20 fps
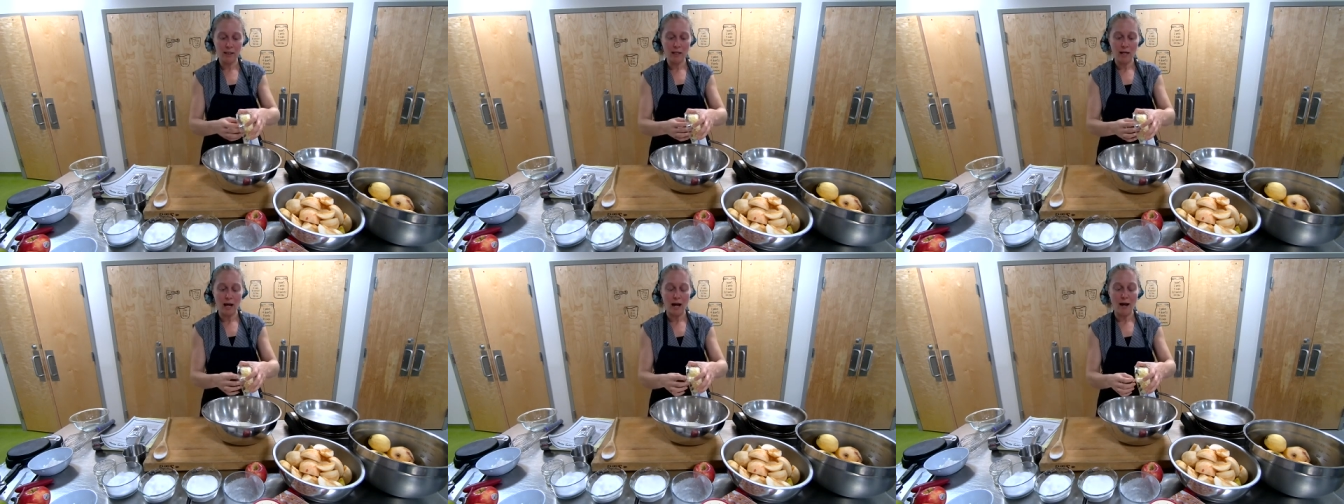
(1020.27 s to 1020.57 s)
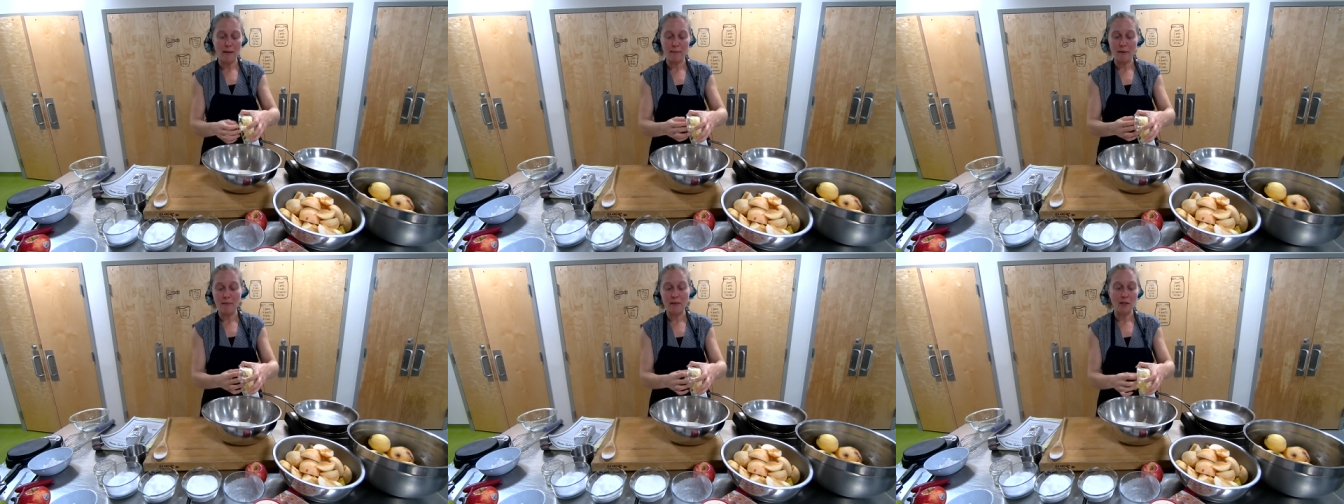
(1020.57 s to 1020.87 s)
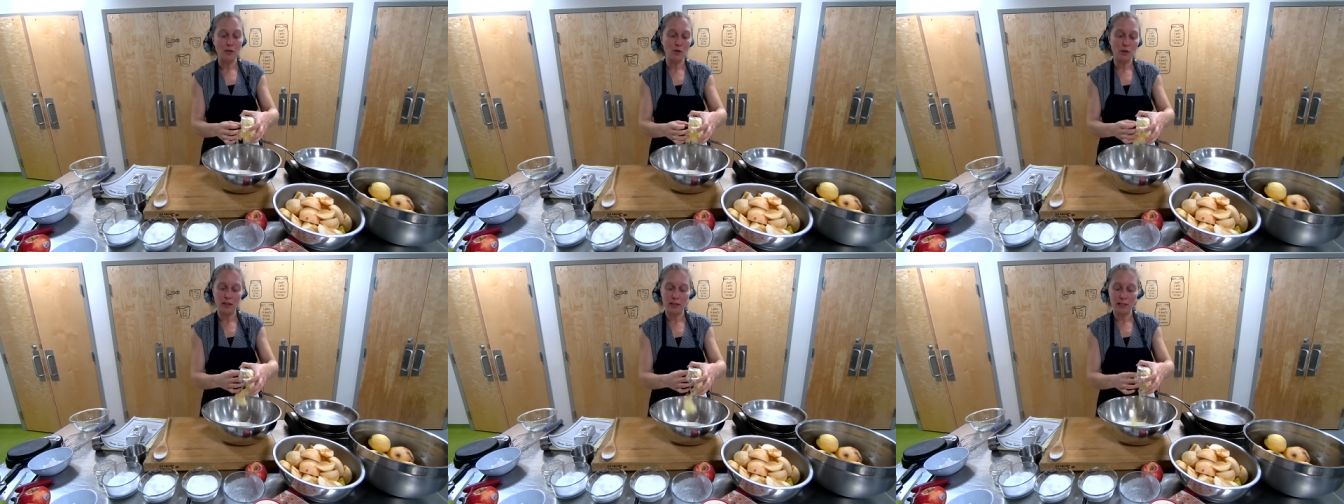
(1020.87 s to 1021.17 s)
And then
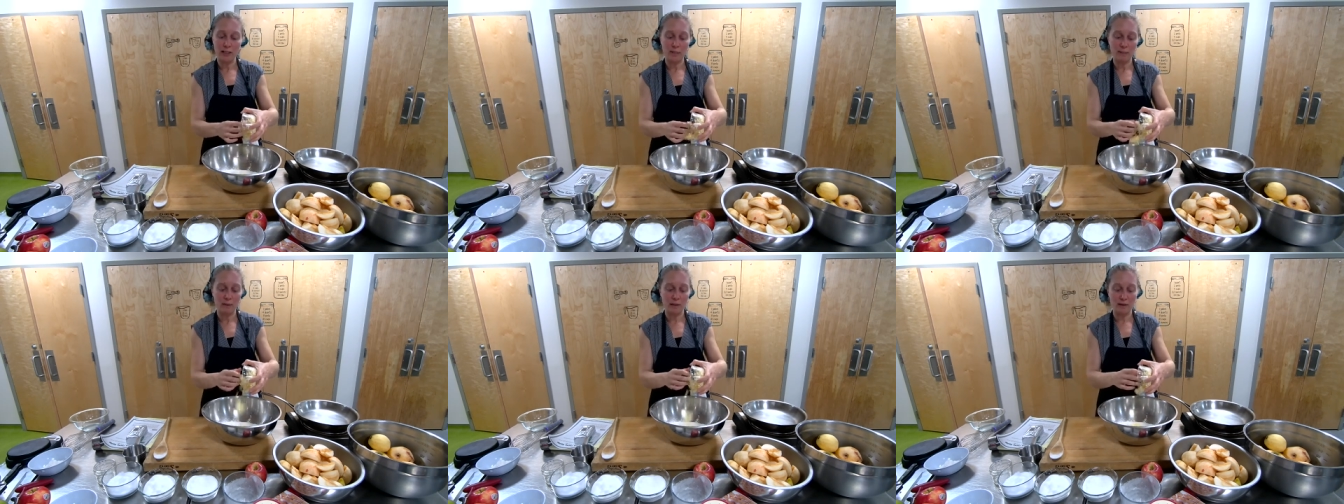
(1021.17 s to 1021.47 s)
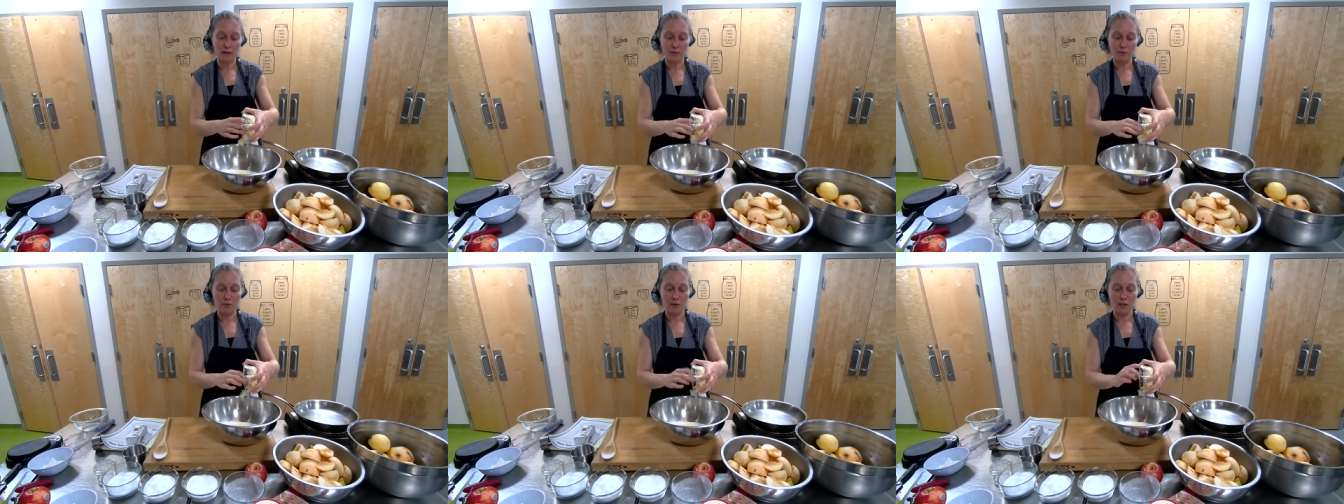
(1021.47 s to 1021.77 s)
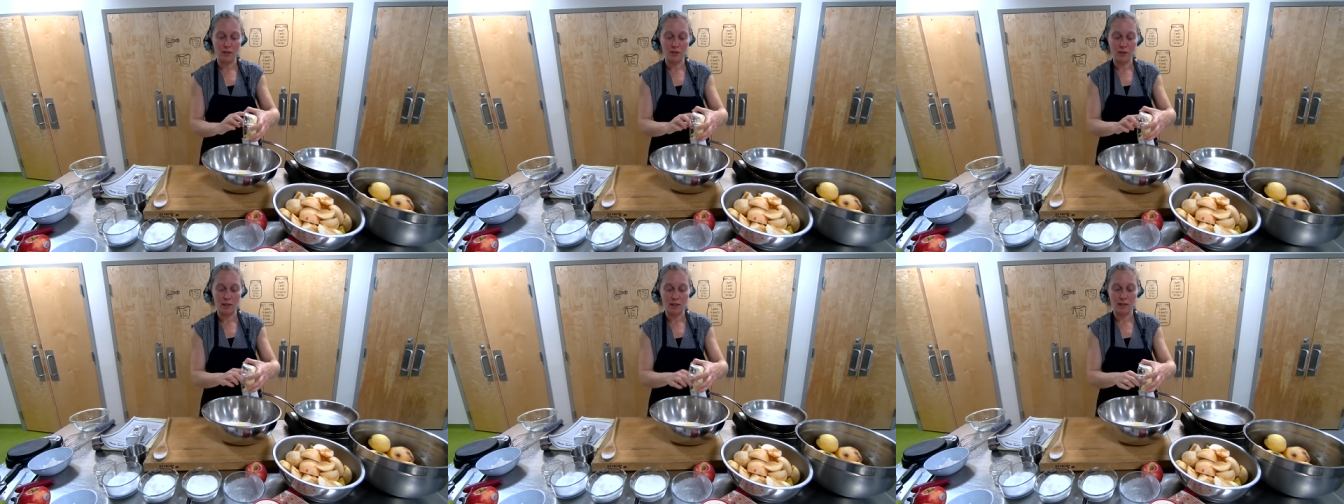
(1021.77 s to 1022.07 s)
you can keep it in the
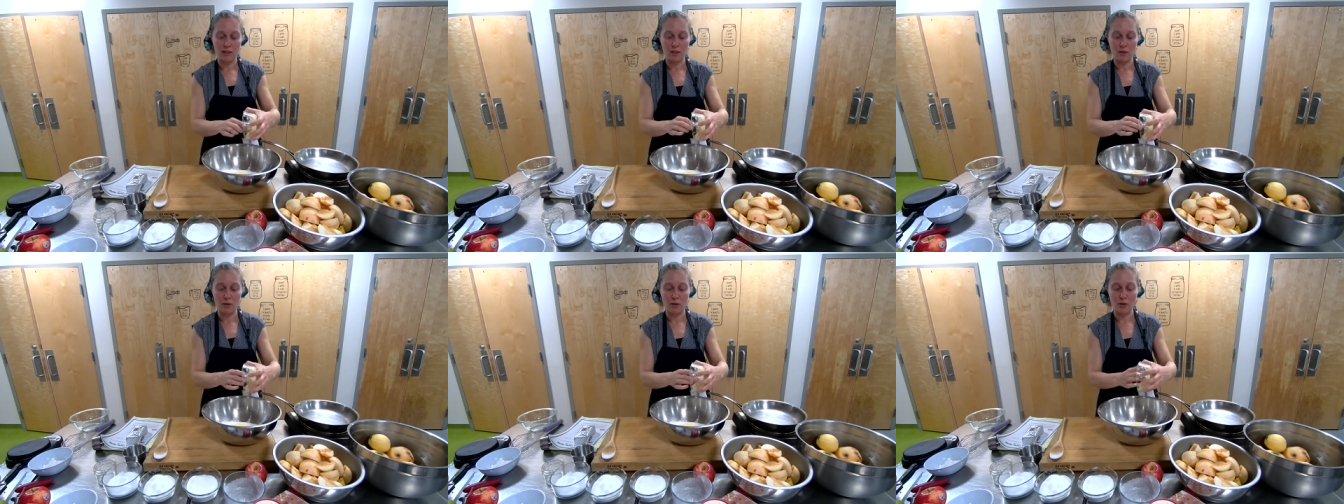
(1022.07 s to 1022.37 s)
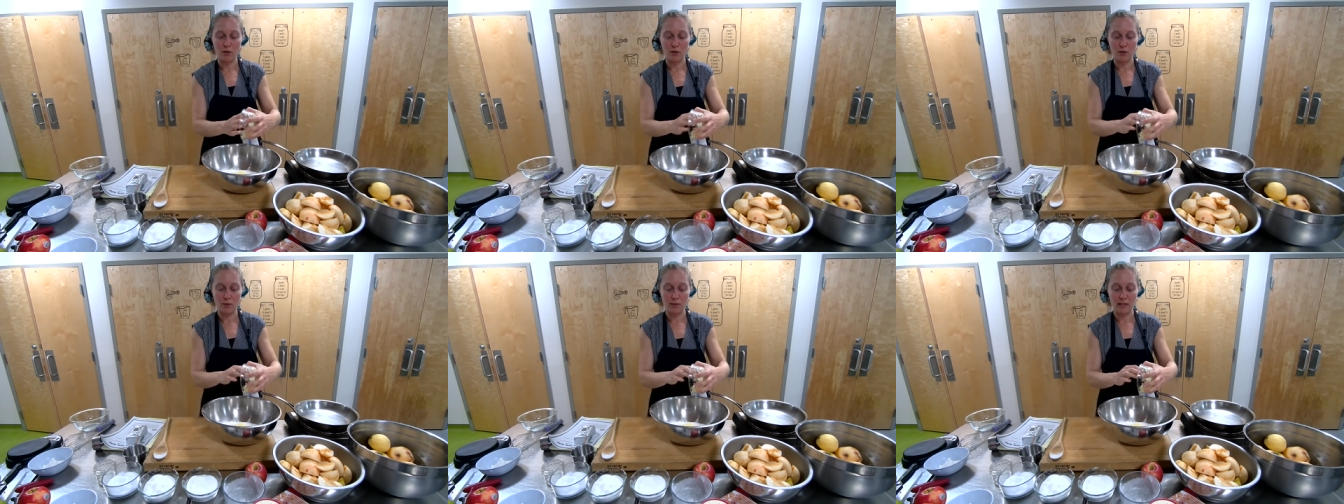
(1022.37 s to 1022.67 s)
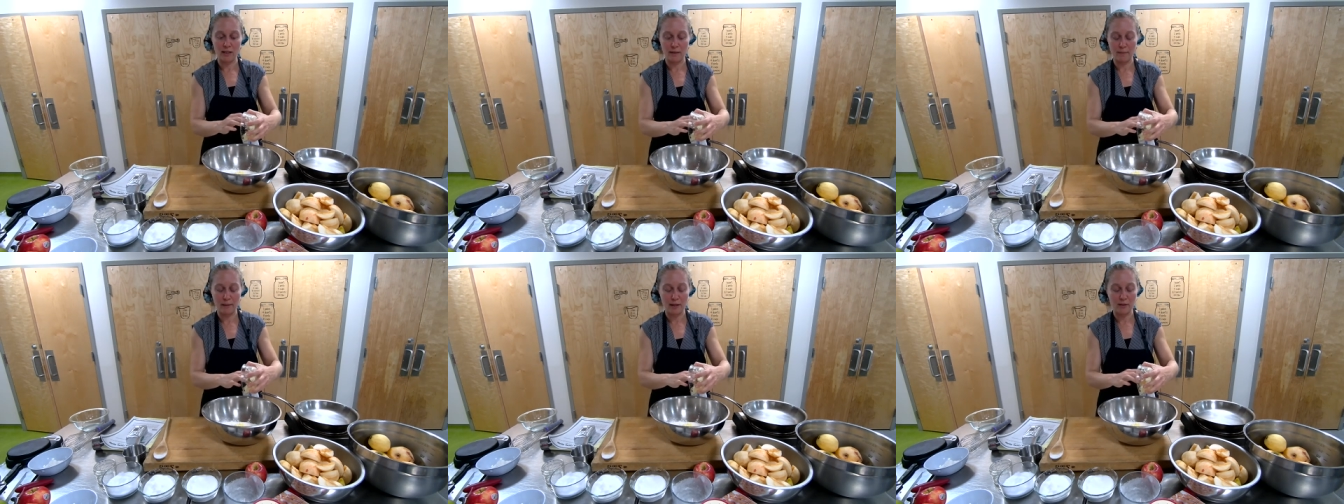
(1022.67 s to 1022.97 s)
fridge until you're
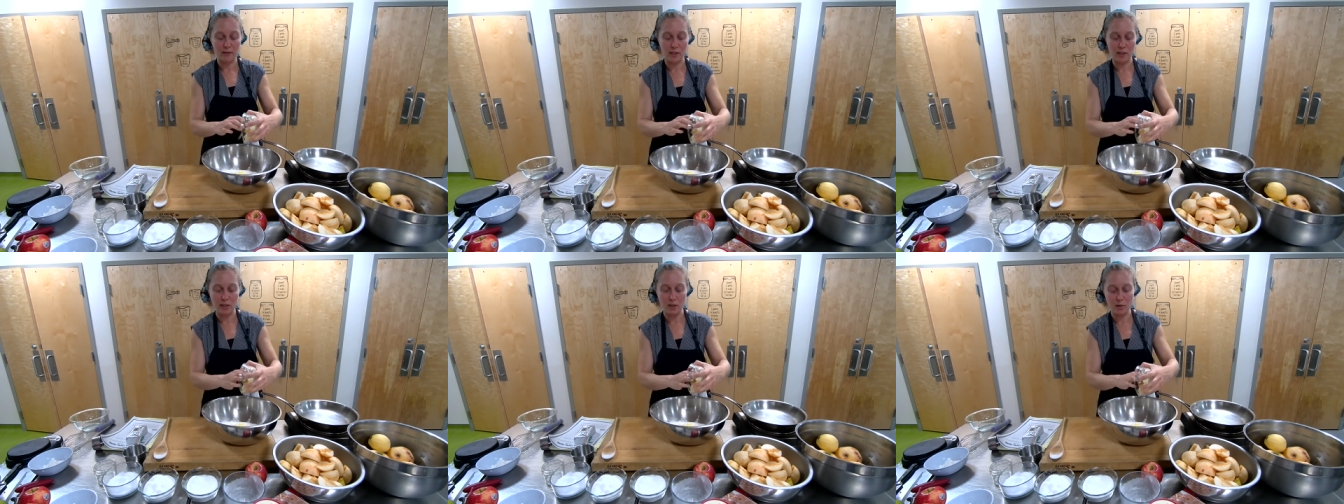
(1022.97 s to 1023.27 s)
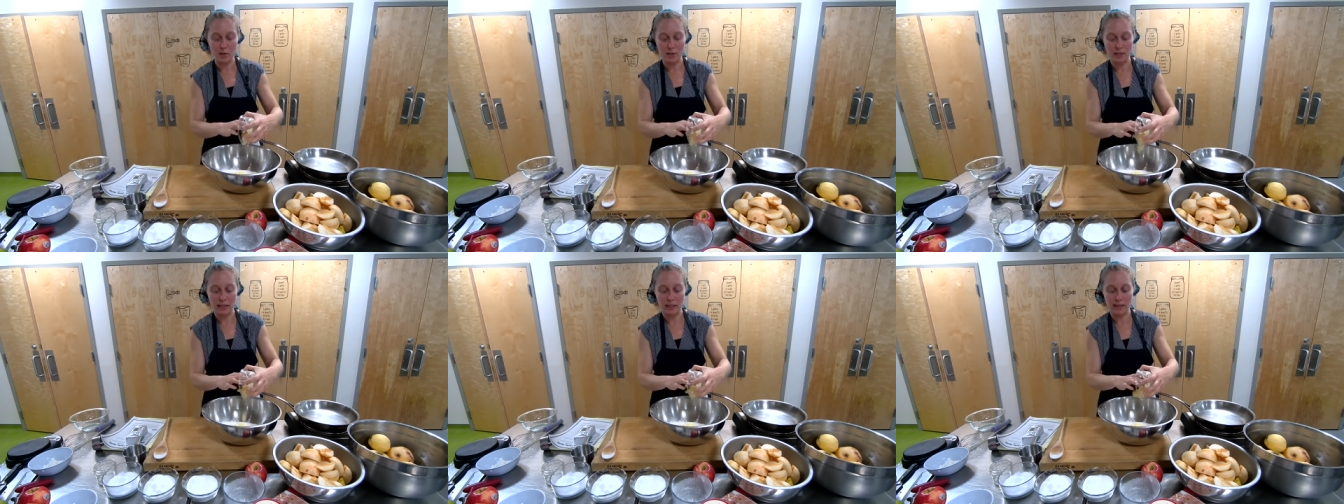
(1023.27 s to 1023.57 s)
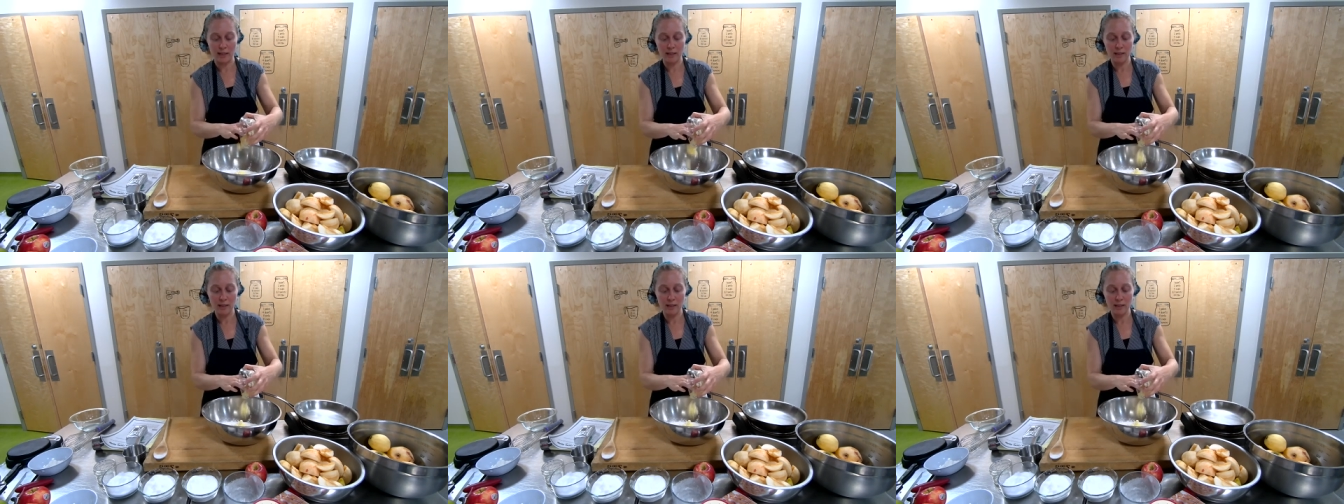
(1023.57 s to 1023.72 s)
about to use it.